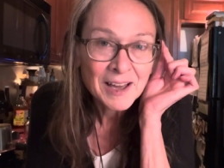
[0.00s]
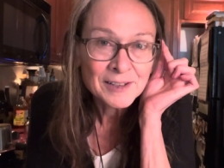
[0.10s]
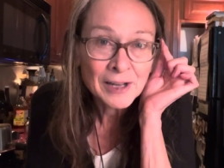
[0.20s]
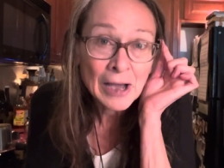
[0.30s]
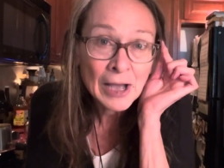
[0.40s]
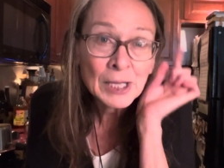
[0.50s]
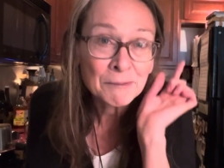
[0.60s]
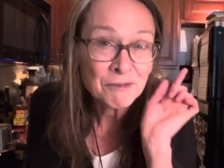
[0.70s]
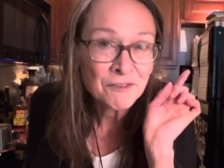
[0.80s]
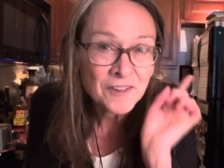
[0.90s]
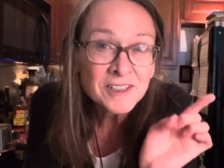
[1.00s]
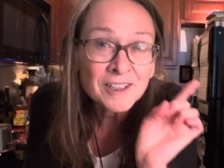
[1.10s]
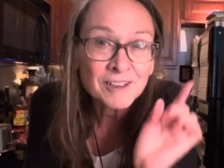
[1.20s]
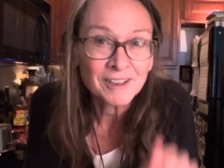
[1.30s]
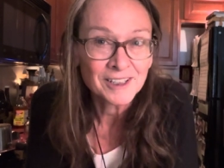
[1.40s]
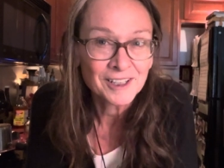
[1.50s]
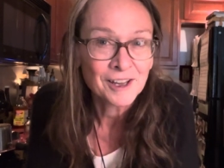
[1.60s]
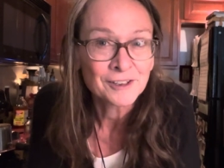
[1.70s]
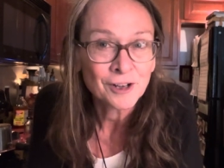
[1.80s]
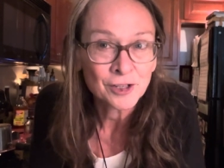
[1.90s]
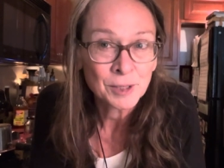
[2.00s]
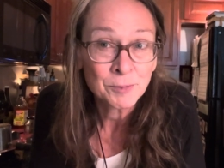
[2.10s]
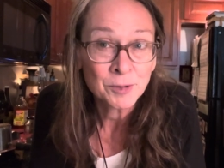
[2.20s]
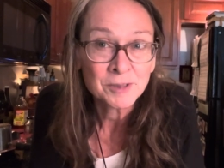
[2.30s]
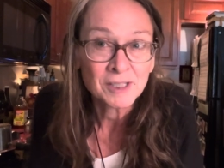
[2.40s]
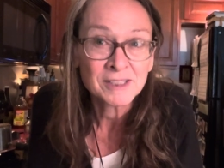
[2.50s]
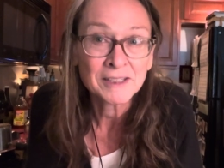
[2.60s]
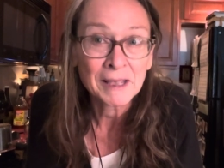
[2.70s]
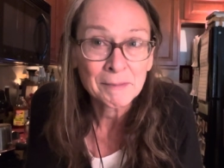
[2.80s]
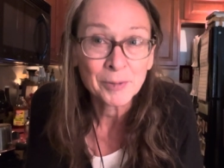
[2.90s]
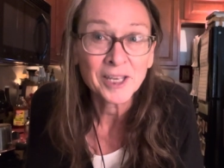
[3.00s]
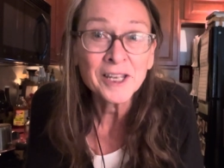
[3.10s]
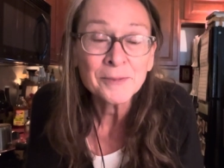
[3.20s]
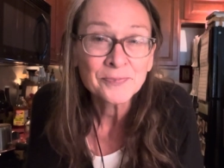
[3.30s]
Now, I am physically a narc abuse escapee,